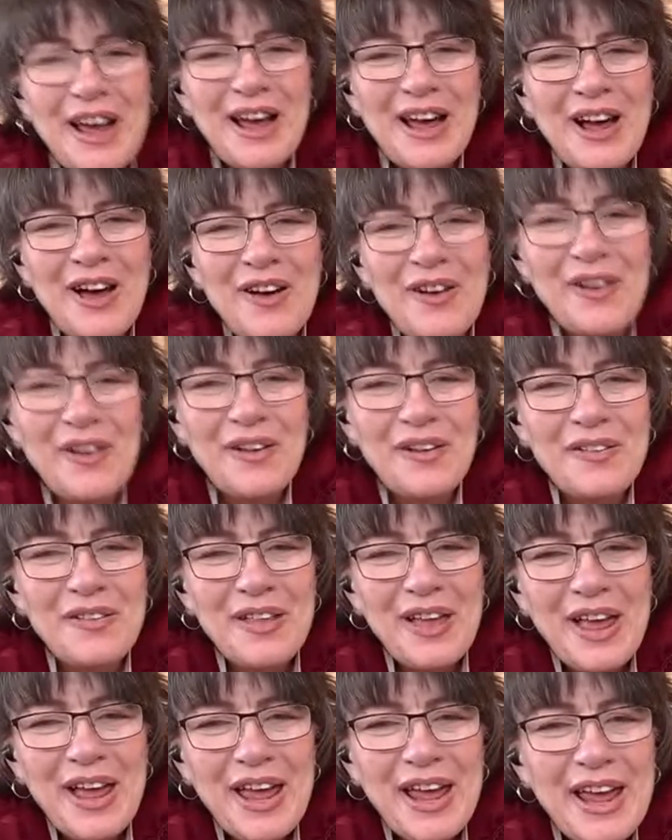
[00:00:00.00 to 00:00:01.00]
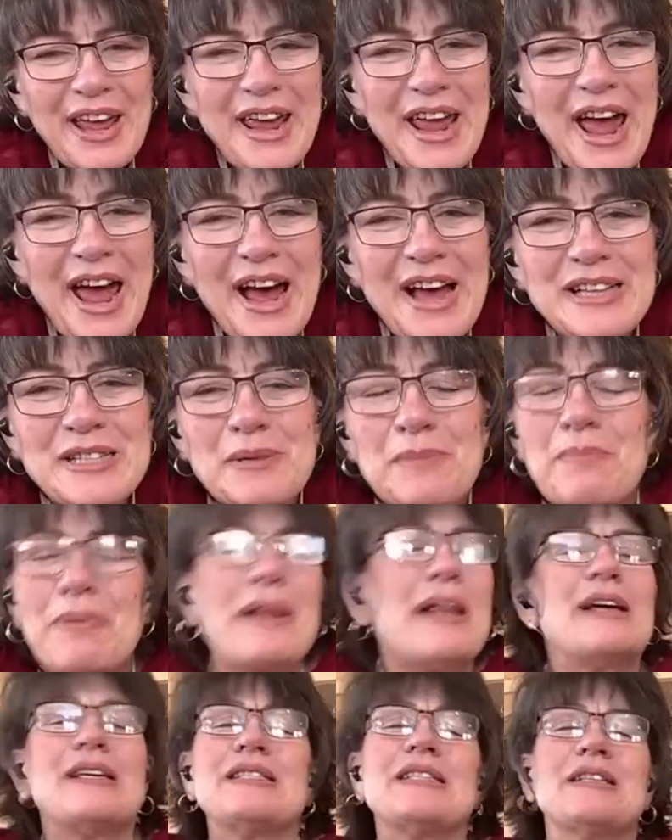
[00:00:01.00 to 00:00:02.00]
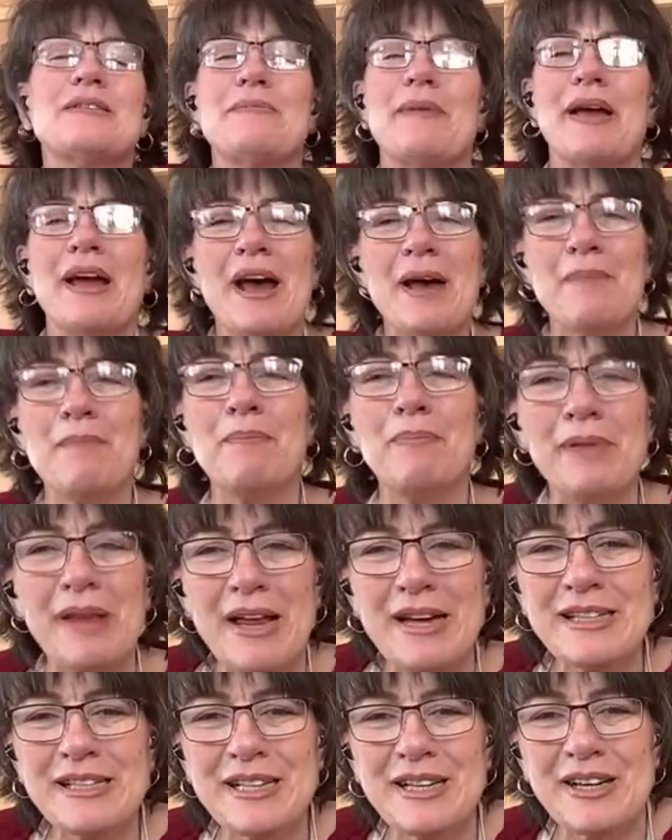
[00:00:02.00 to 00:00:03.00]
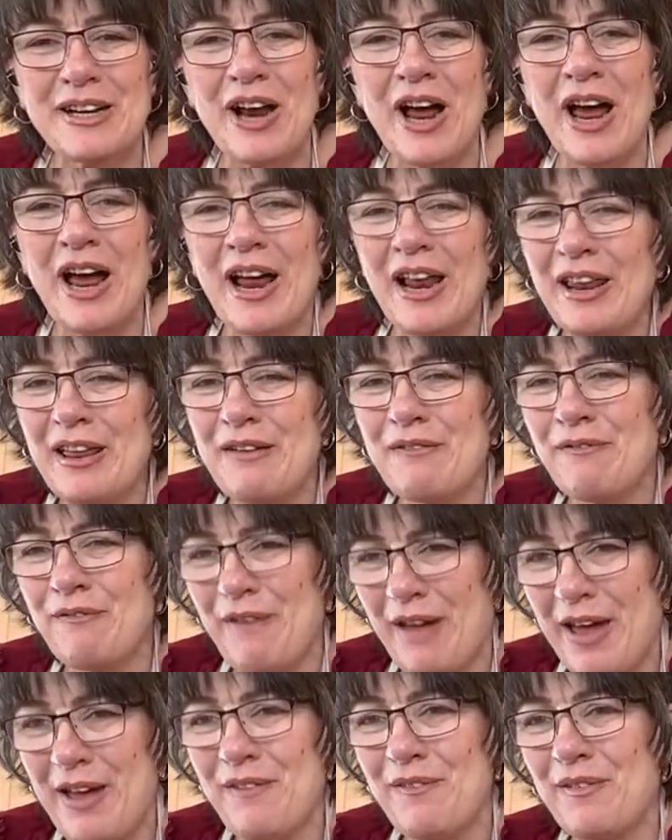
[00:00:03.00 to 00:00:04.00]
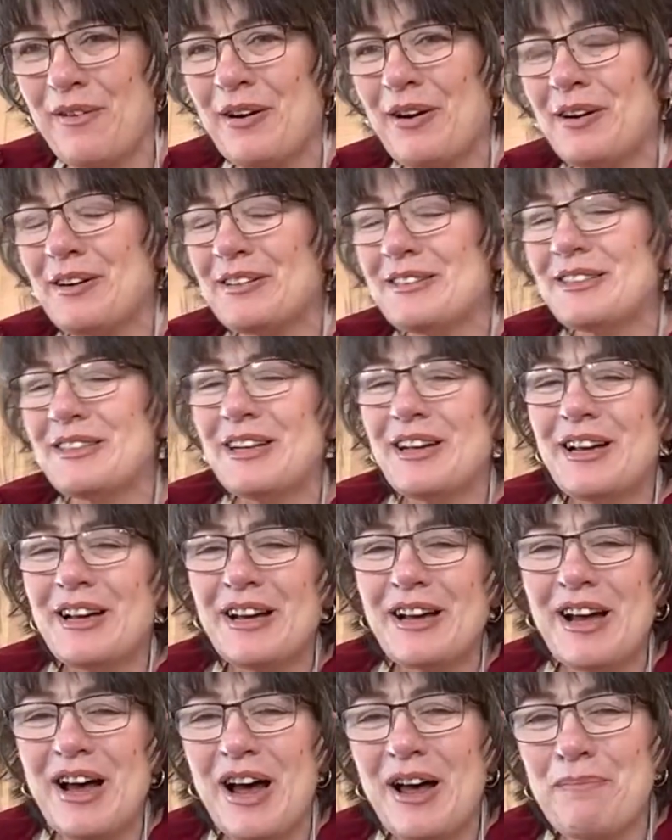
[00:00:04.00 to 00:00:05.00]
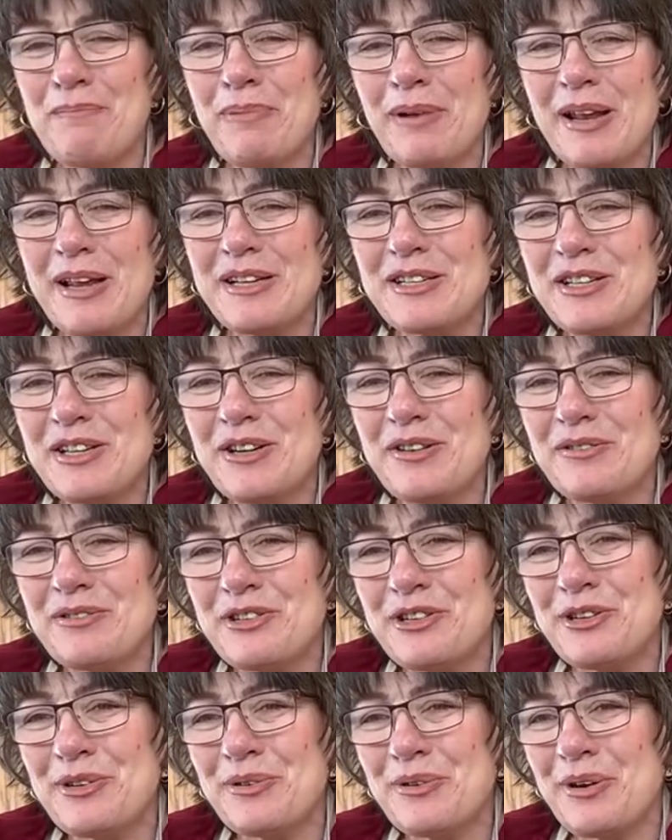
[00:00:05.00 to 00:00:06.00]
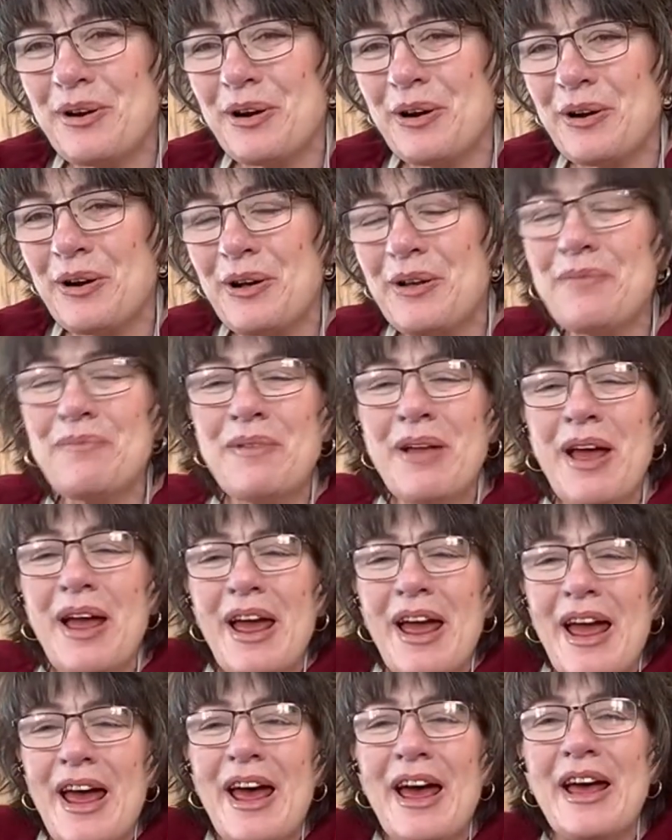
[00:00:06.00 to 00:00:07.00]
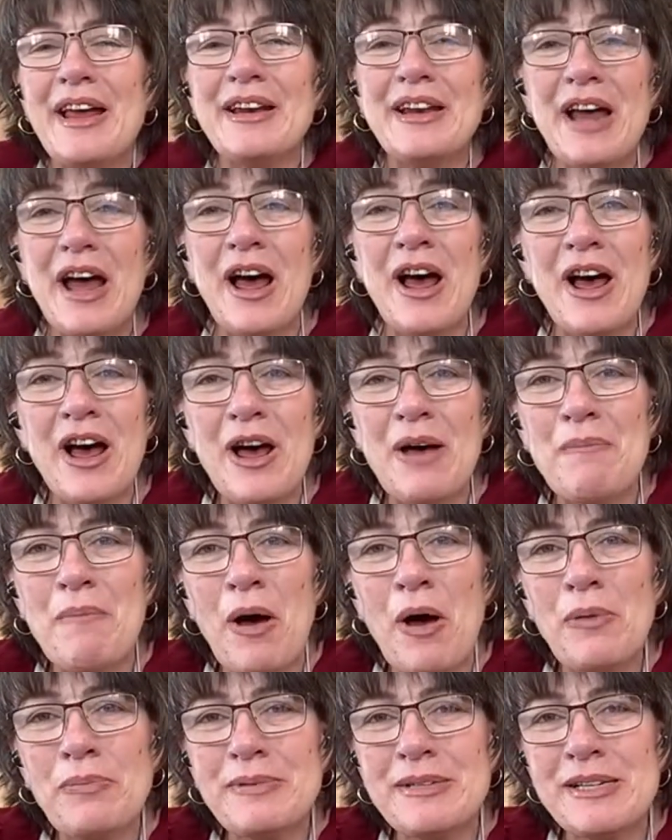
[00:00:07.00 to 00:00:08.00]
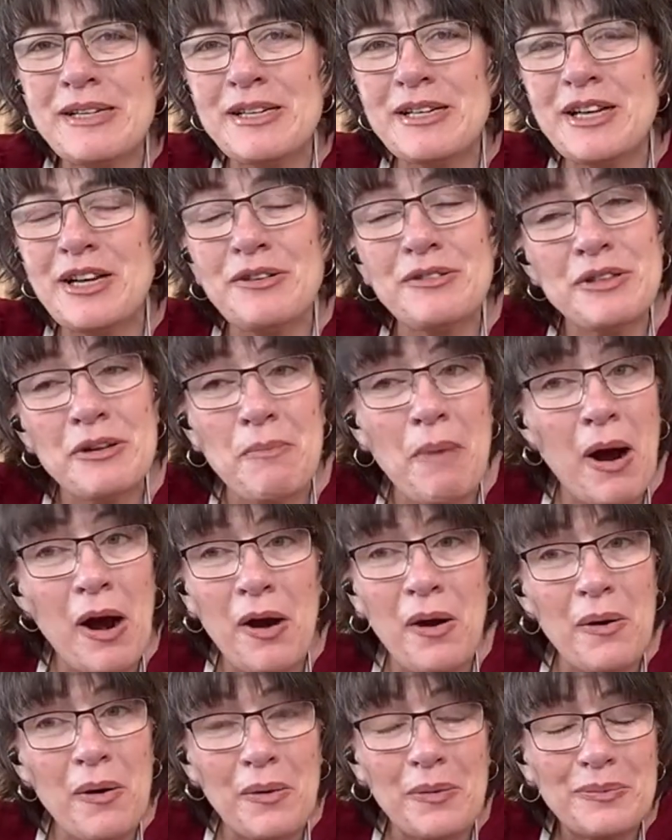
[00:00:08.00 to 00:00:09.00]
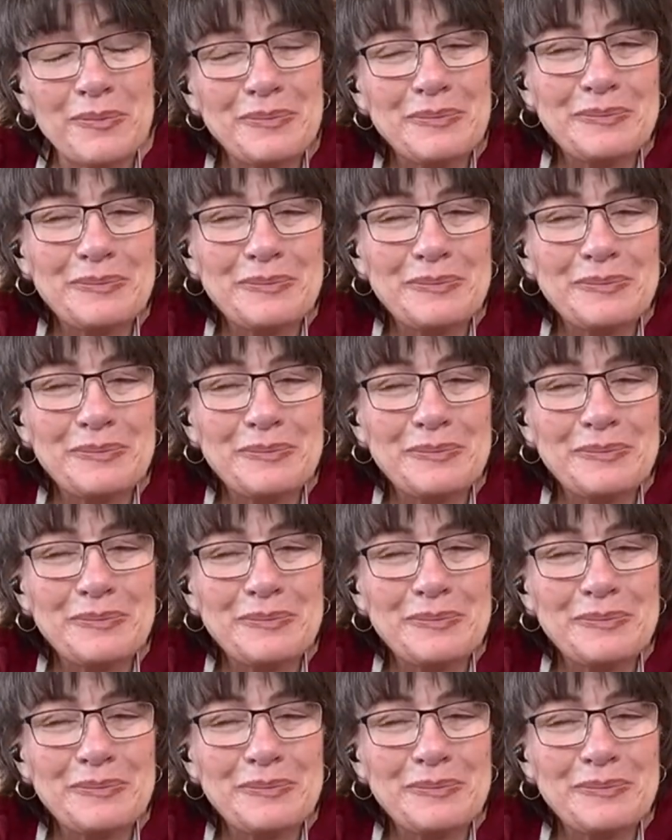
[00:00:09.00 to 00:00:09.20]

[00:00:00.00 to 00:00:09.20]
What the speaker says: Although he has blessed me. I'm blessed and highly favored. God bless you too, girl. And hope to see you tomorrow.